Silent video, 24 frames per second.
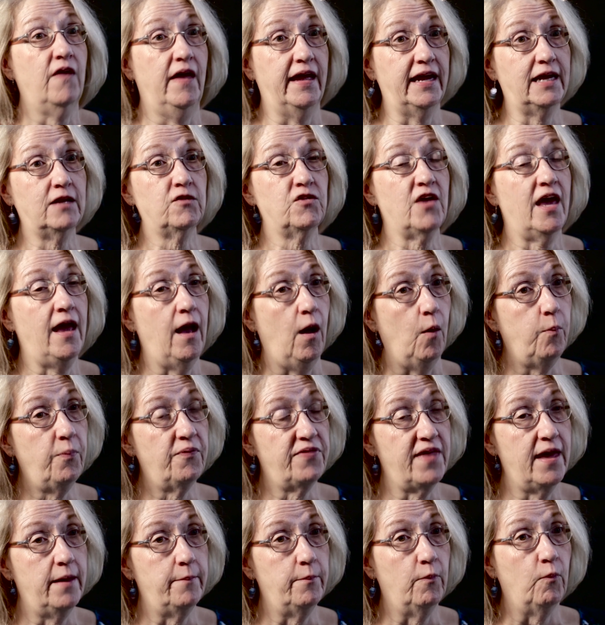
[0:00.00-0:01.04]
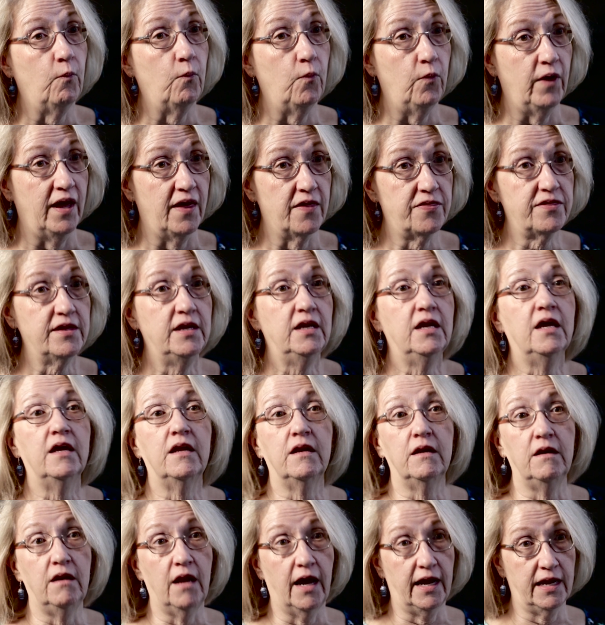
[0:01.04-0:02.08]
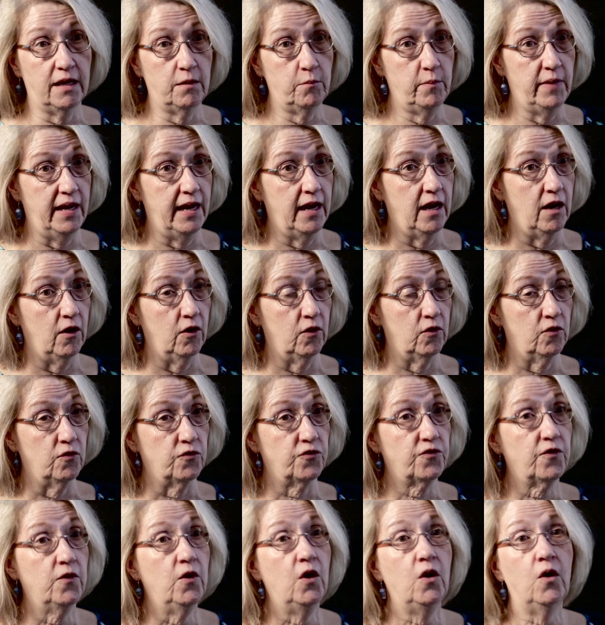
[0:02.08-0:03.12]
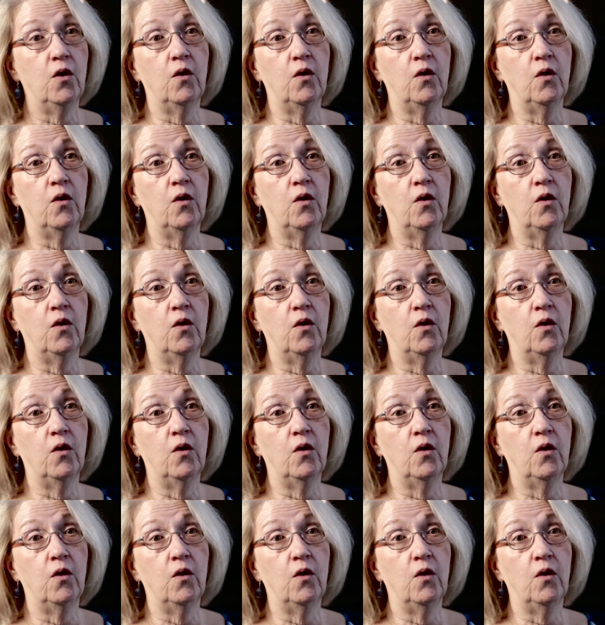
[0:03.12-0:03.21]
like to help them with nightmares